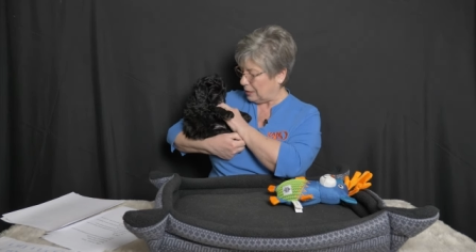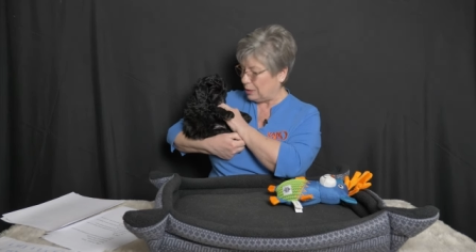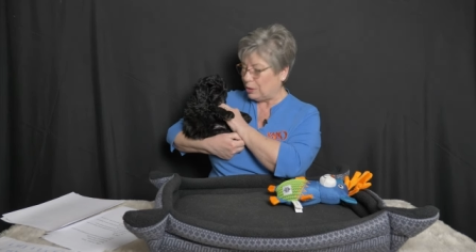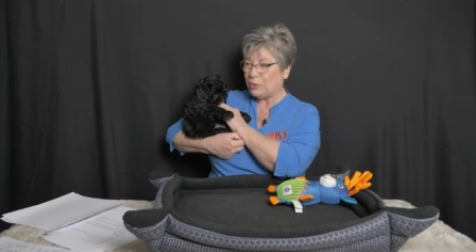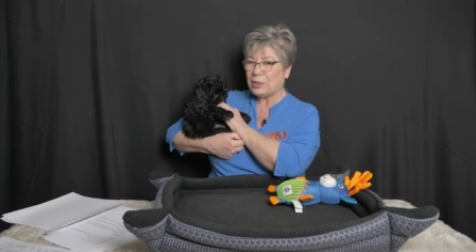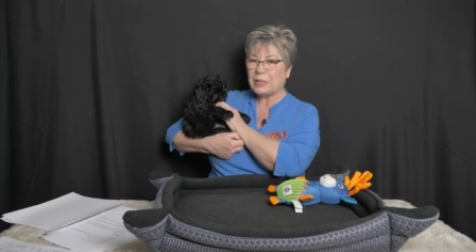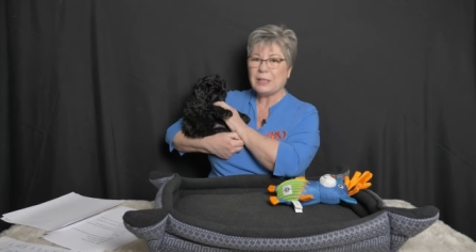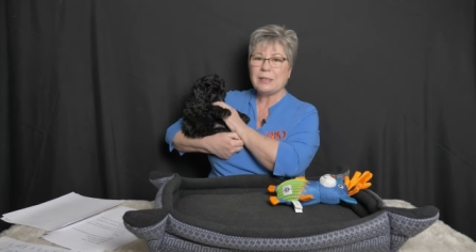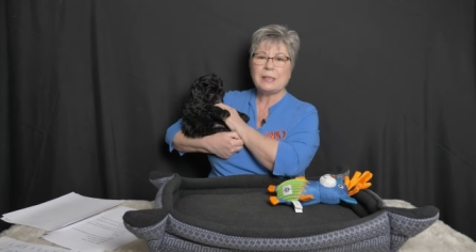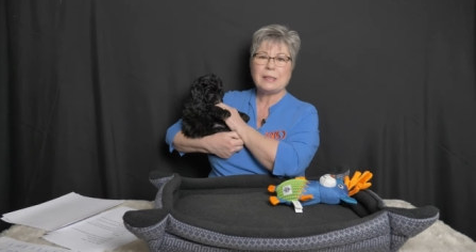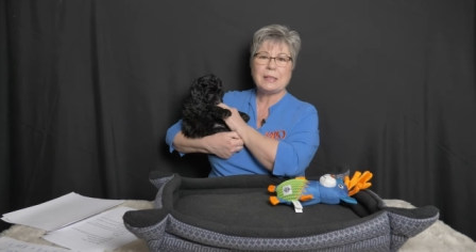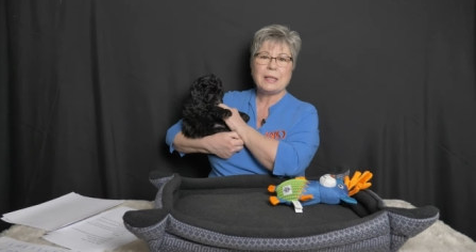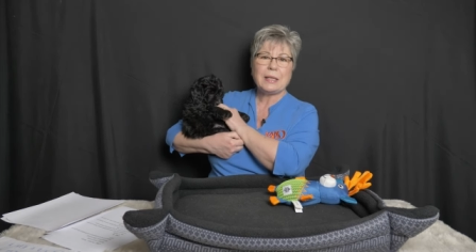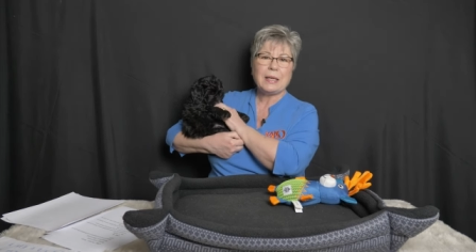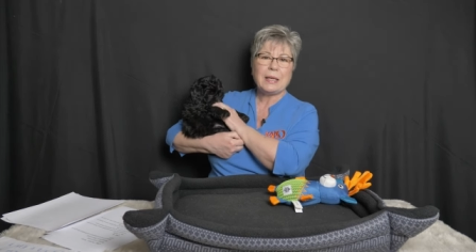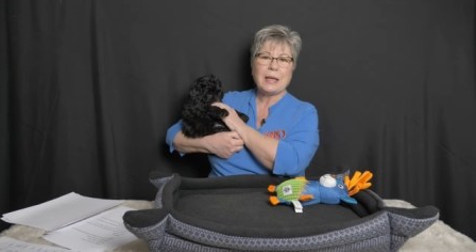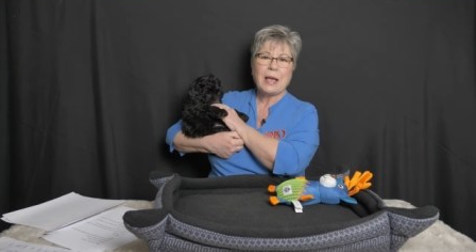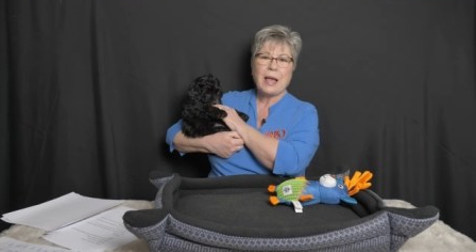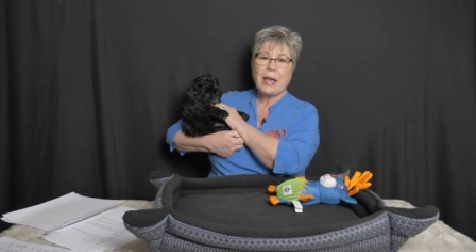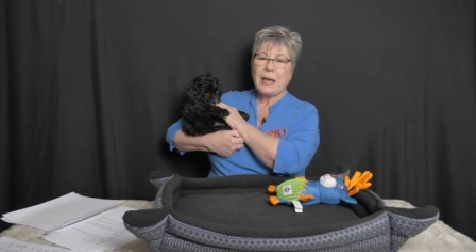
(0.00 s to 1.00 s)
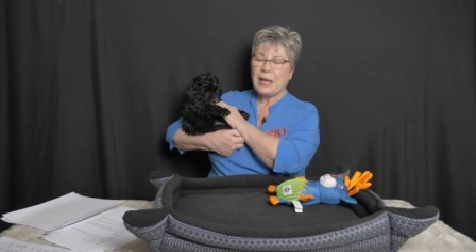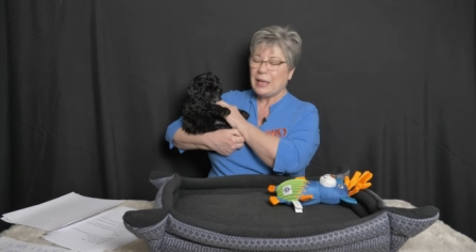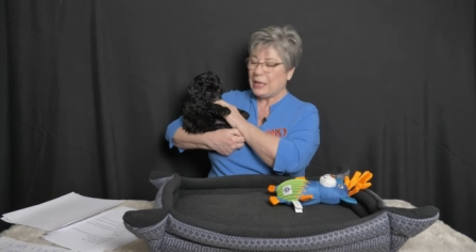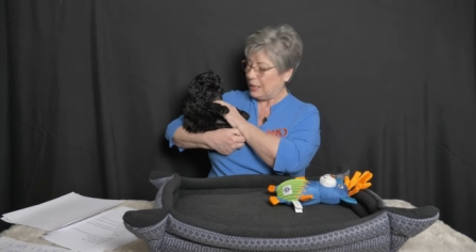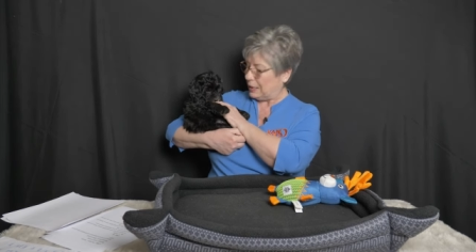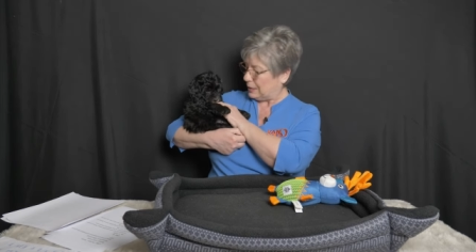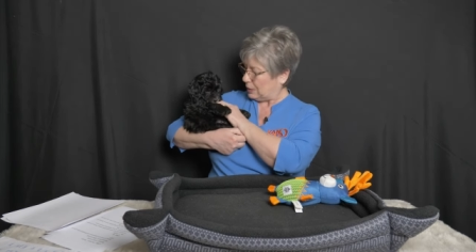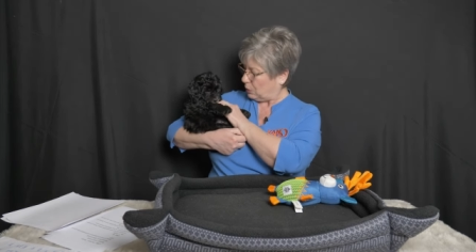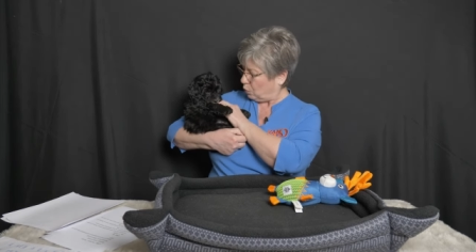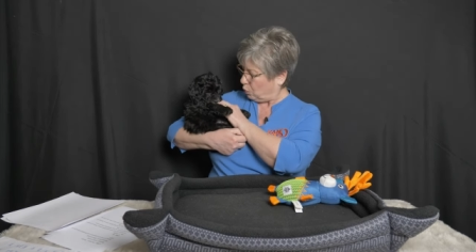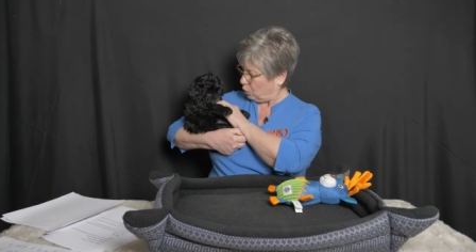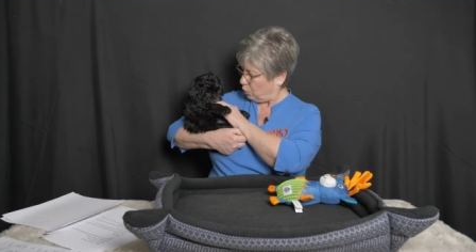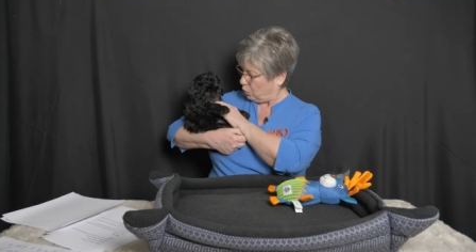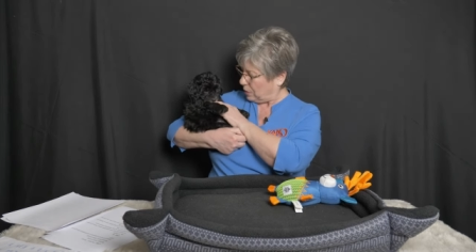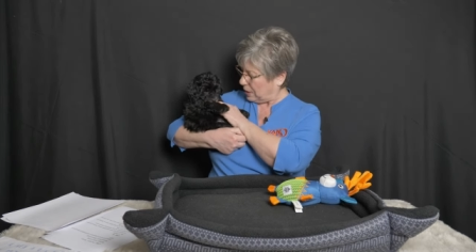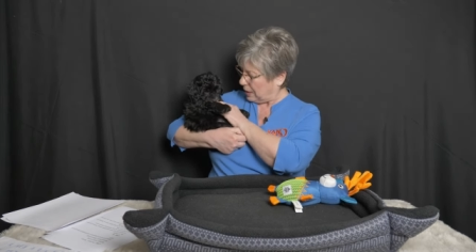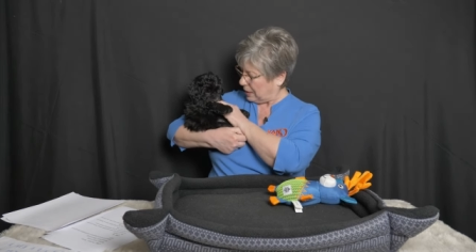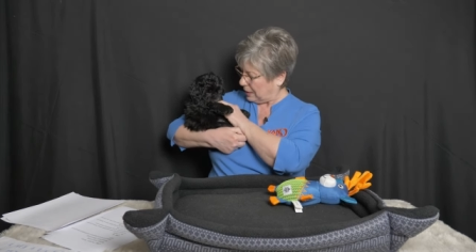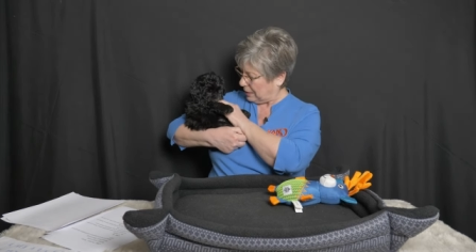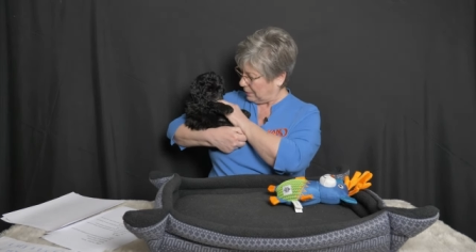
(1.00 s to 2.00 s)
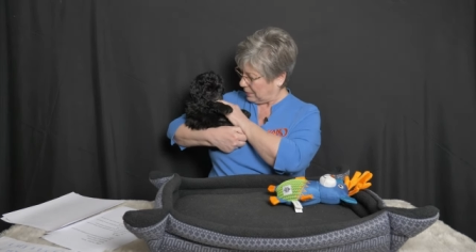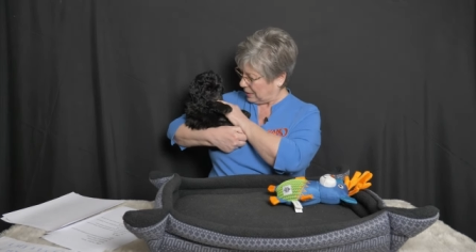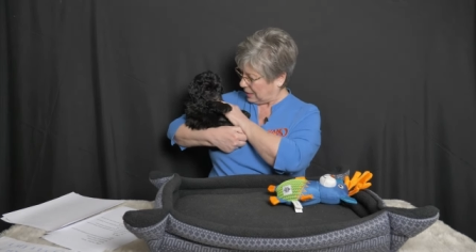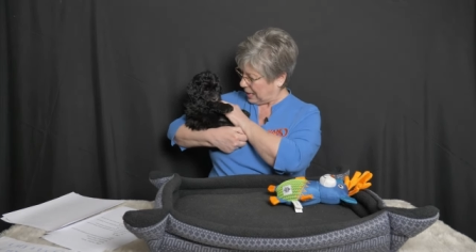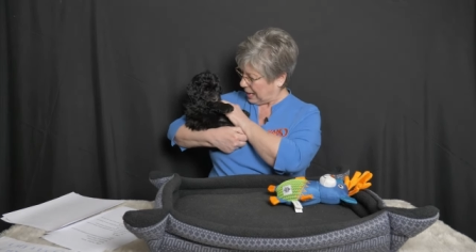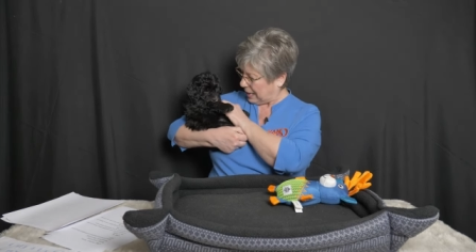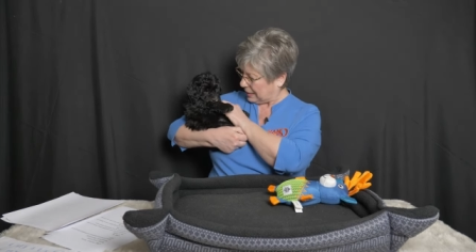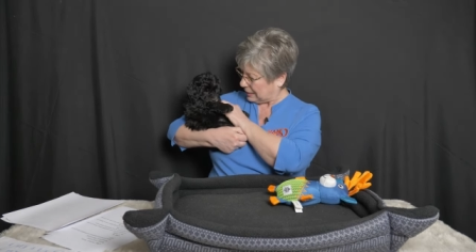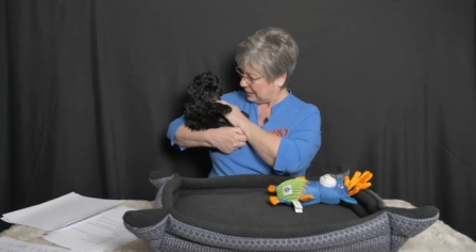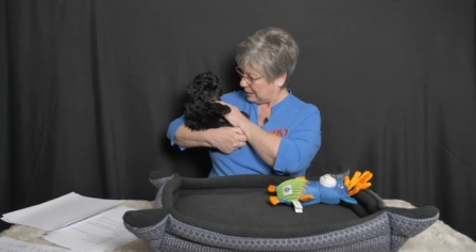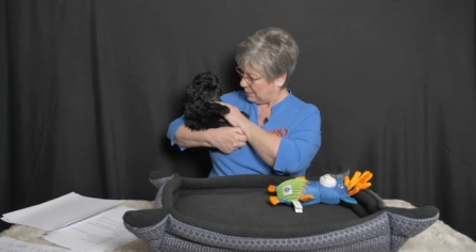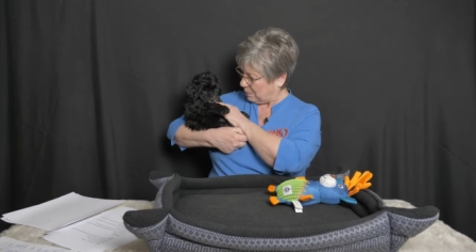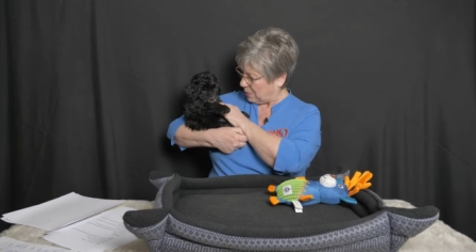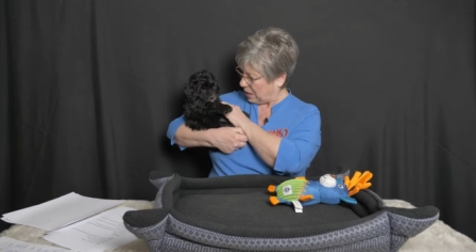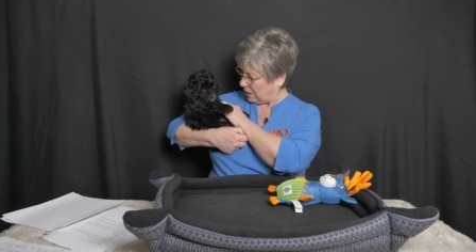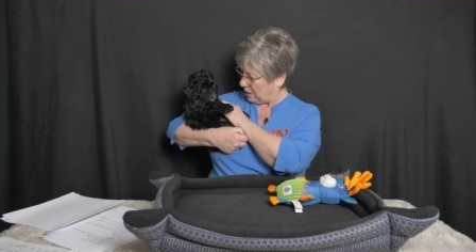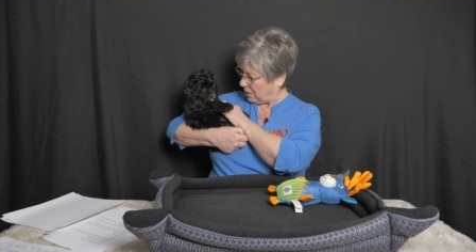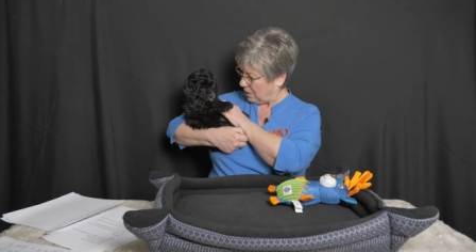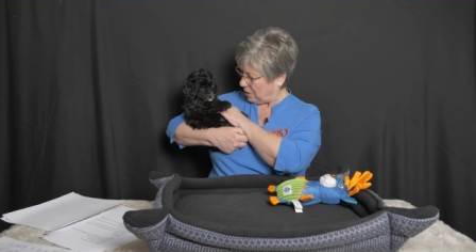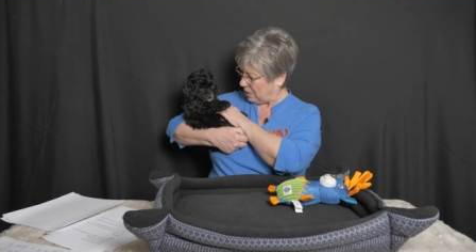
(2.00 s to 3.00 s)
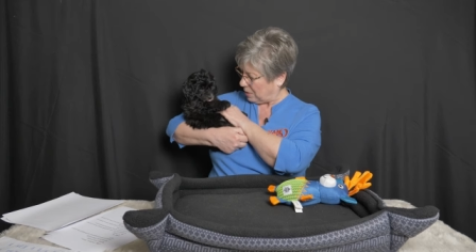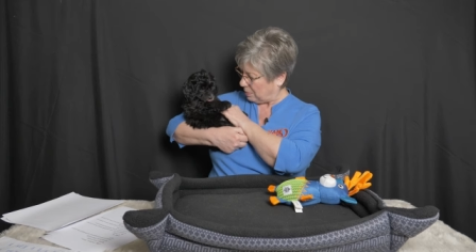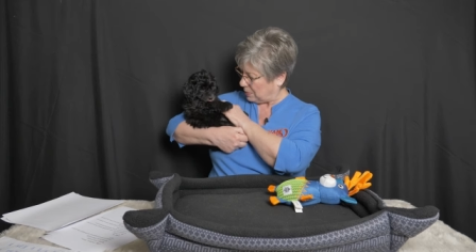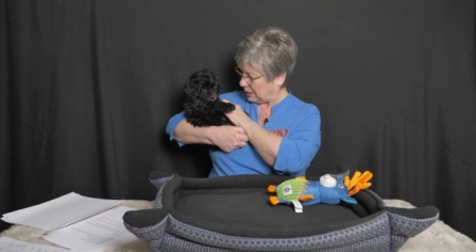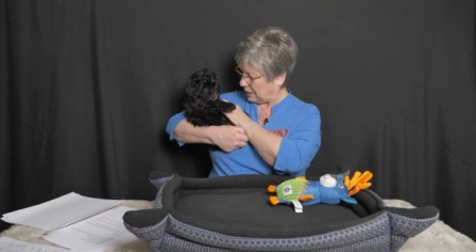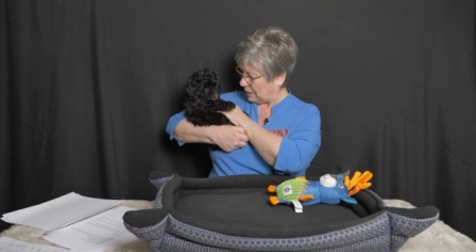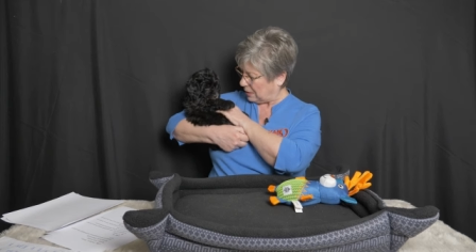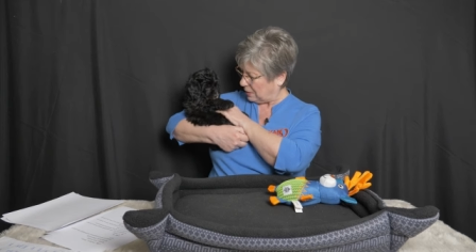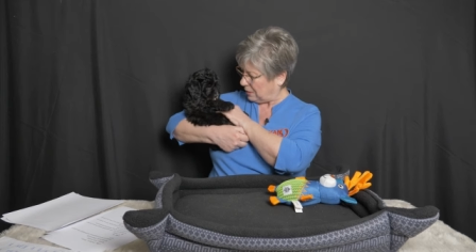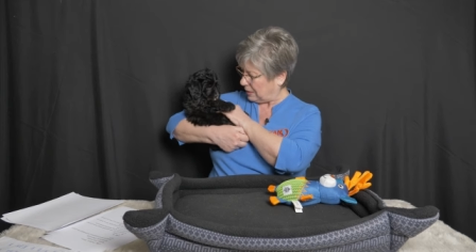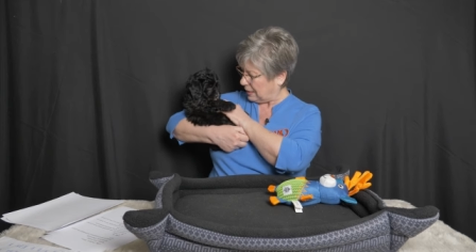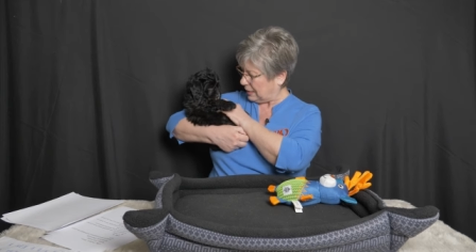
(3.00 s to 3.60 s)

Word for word: And you can see he's really relaxed in my arms here.